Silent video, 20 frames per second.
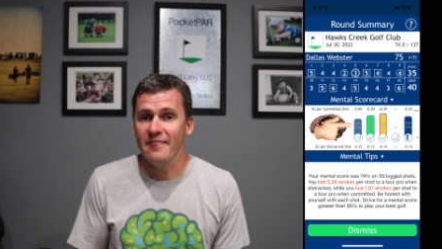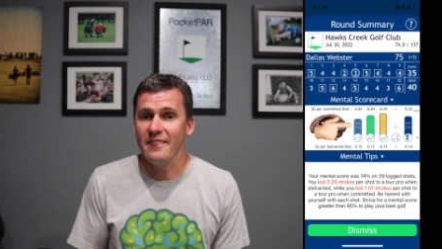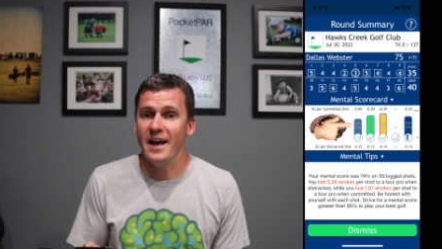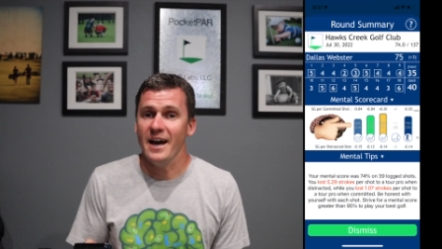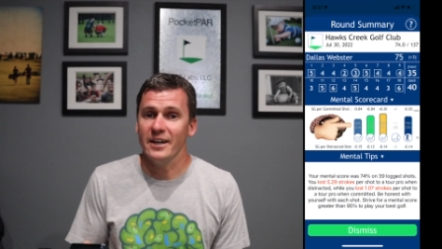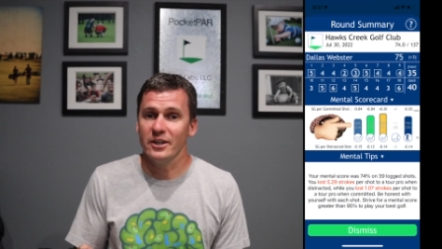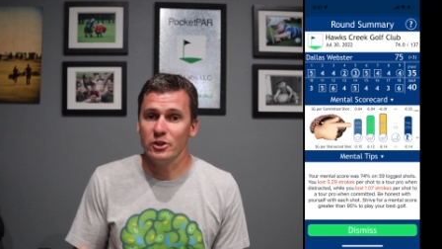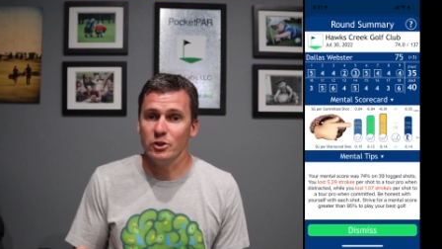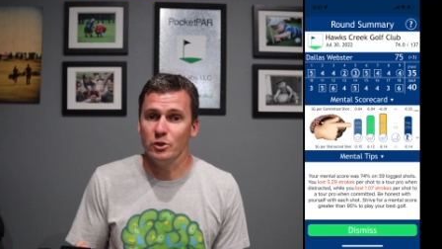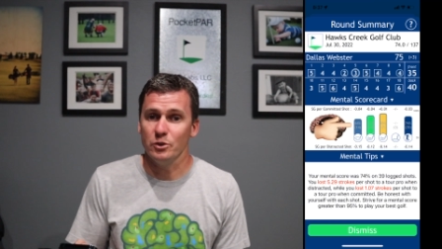
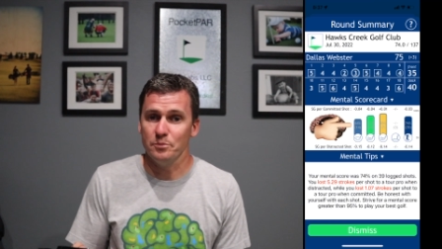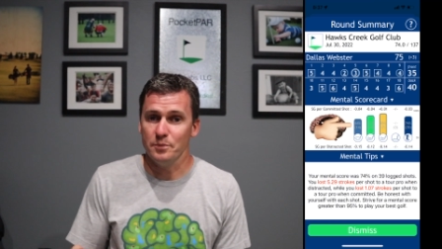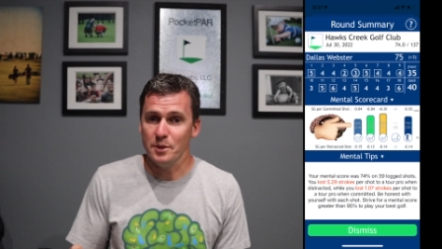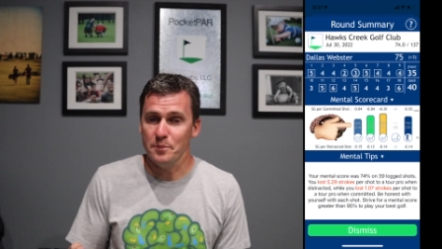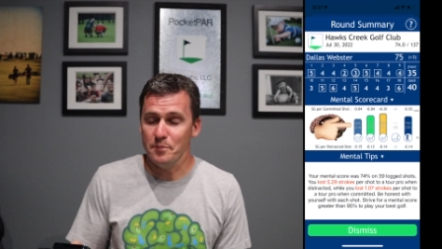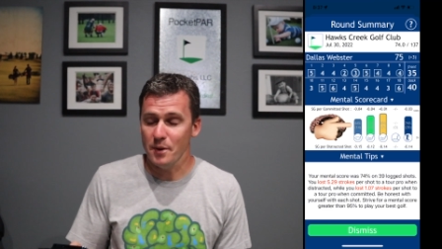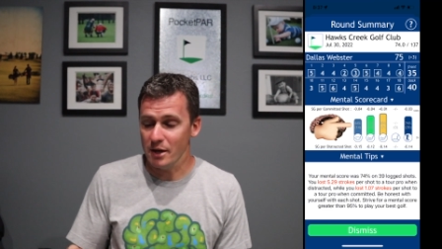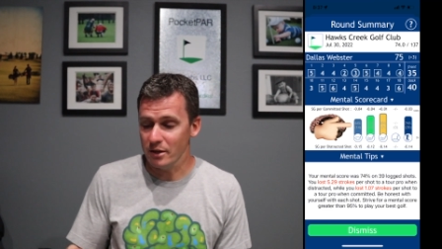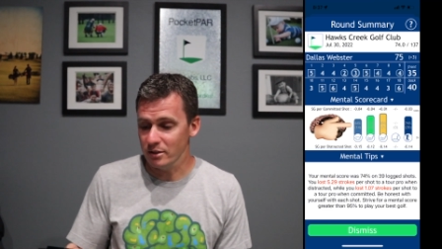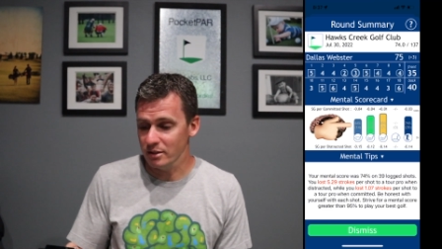That could
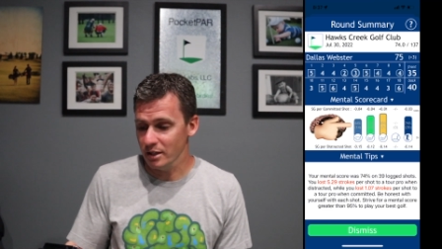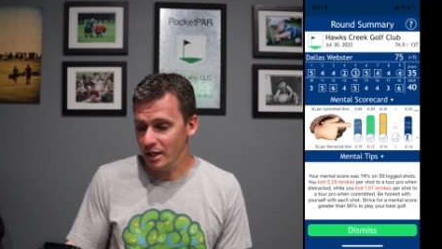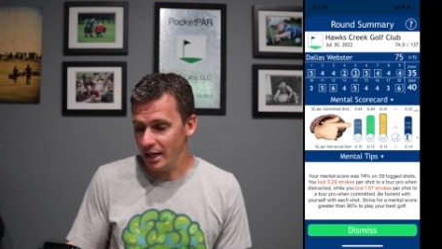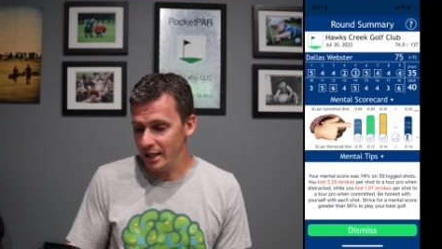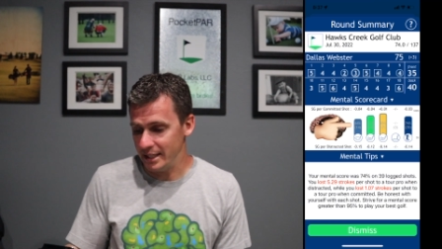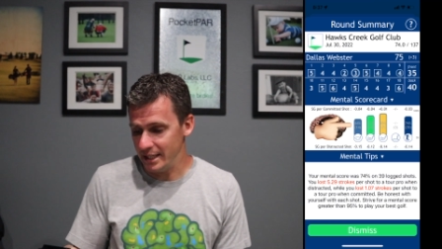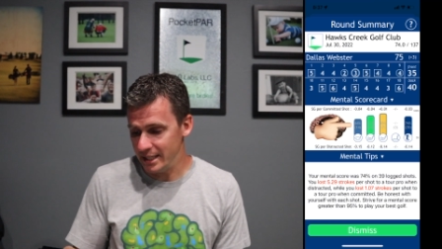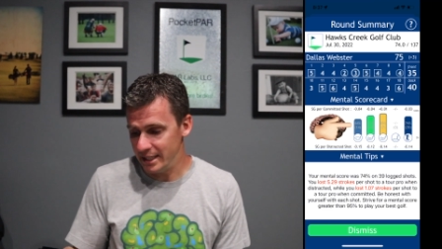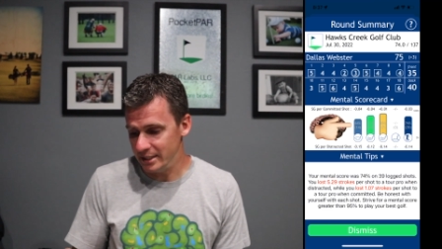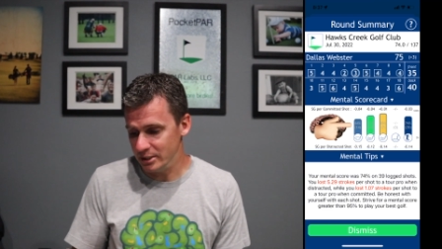be better.
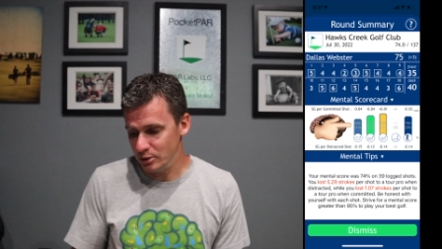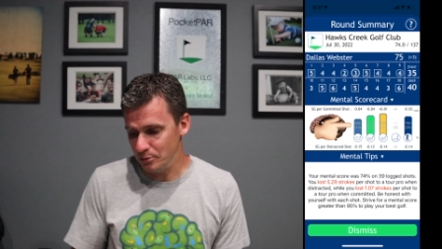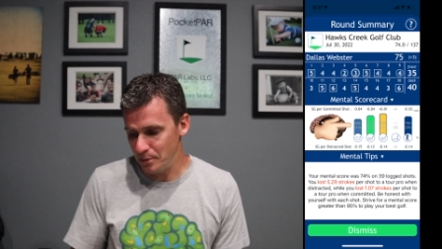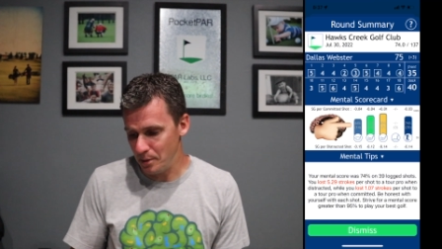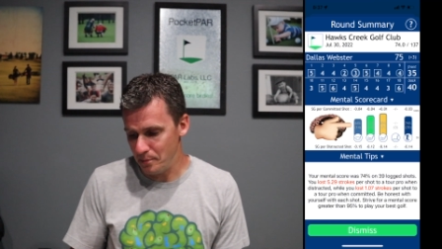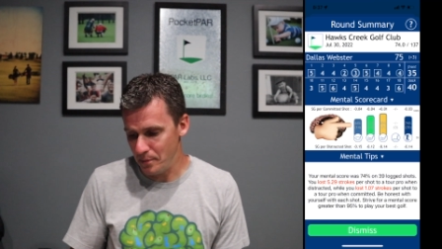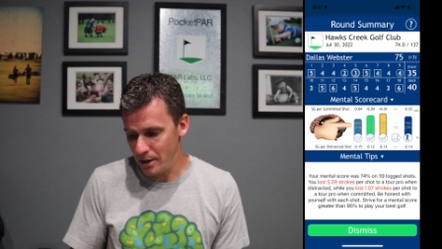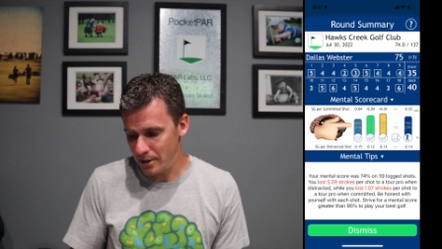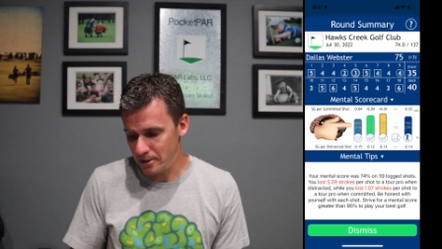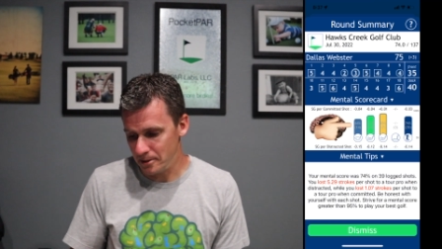I need it to
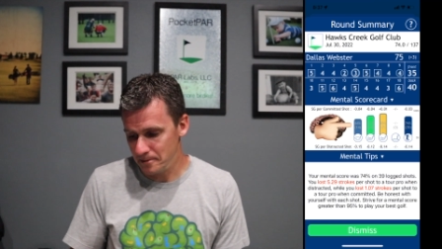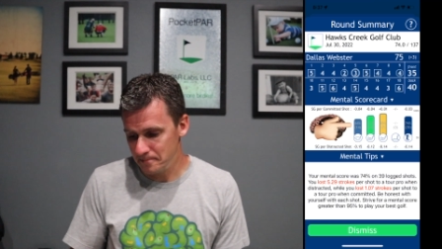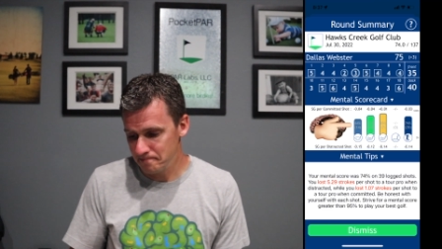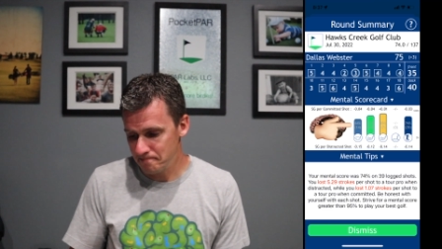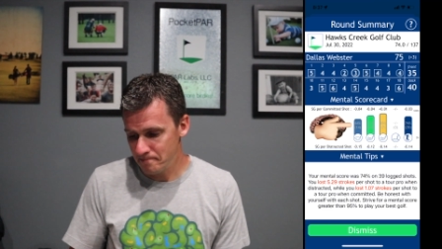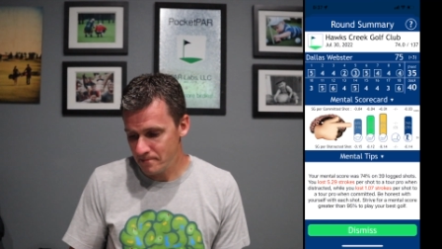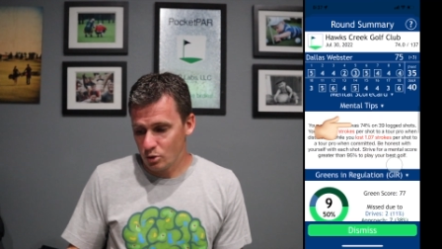be better.